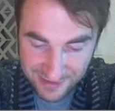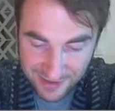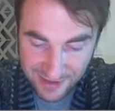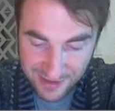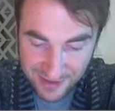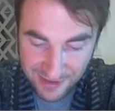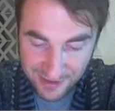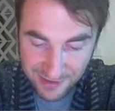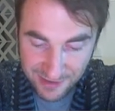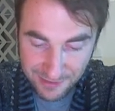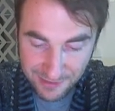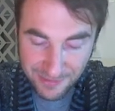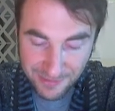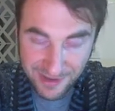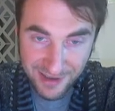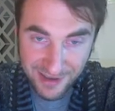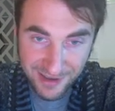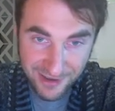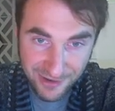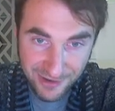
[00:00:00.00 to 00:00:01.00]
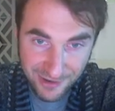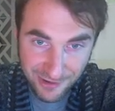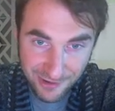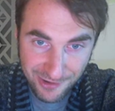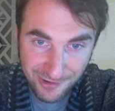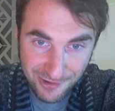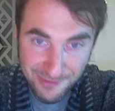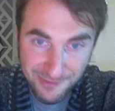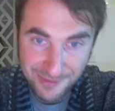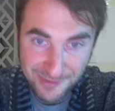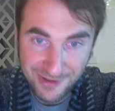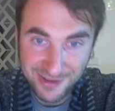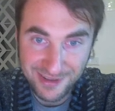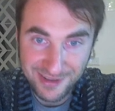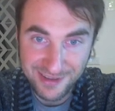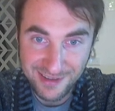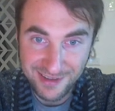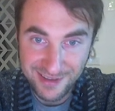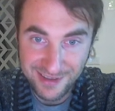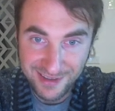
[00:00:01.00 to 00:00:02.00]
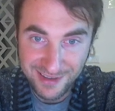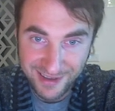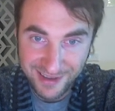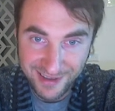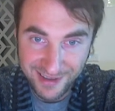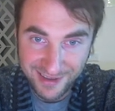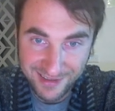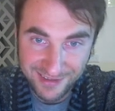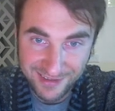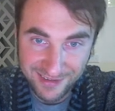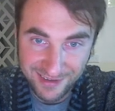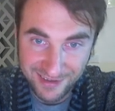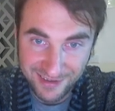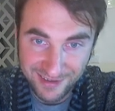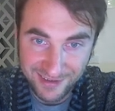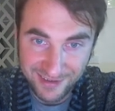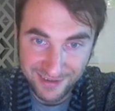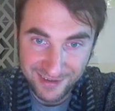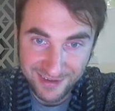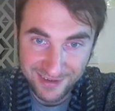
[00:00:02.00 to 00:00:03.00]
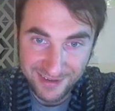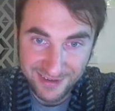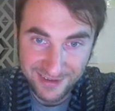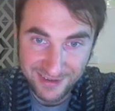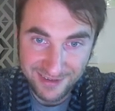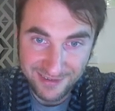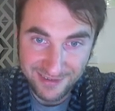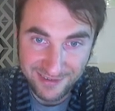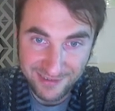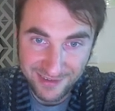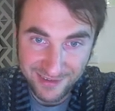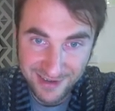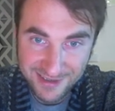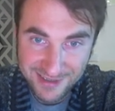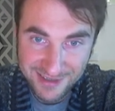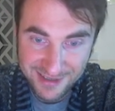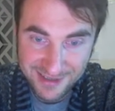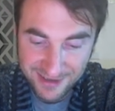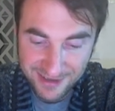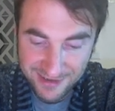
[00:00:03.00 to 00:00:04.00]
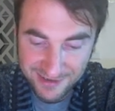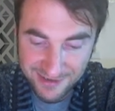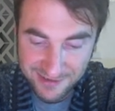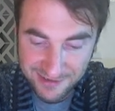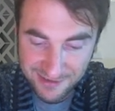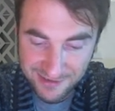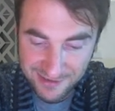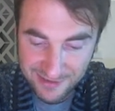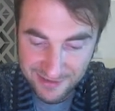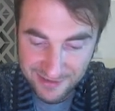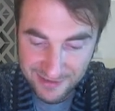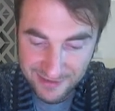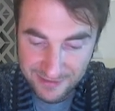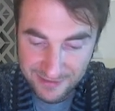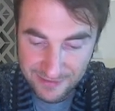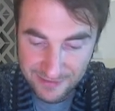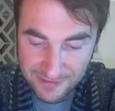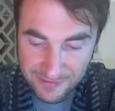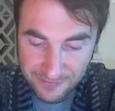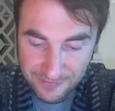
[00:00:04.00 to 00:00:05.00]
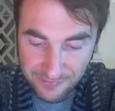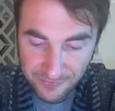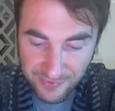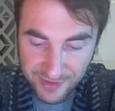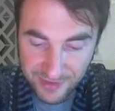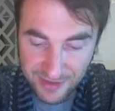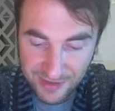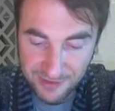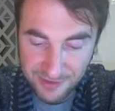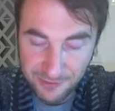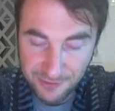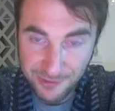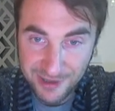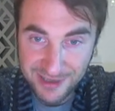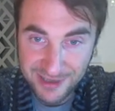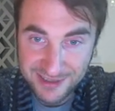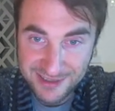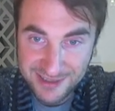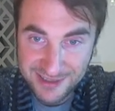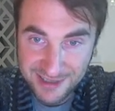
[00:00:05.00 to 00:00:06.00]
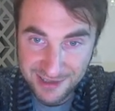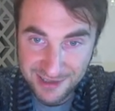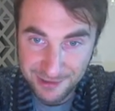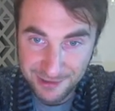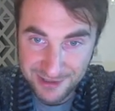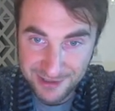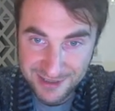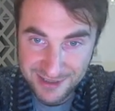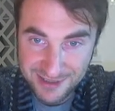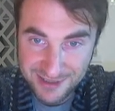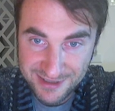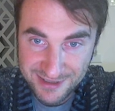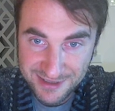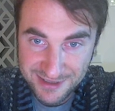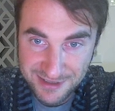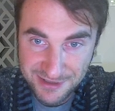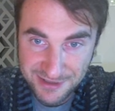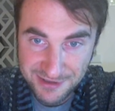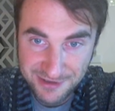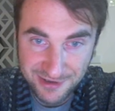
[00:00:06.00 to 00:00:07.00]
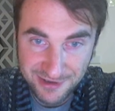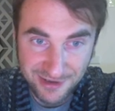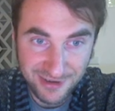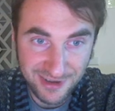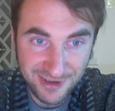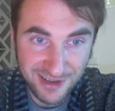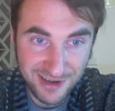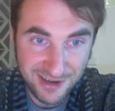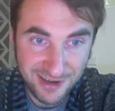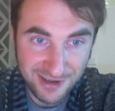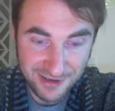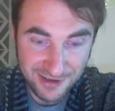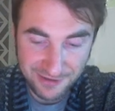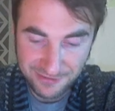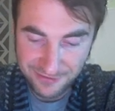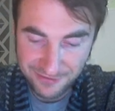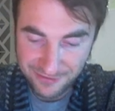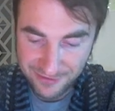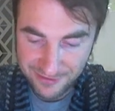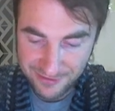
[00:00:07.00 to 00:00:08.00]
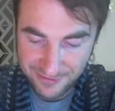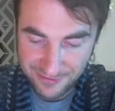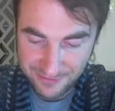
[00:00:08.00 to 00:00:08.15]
him a home at our rescue, and once he was strong enough,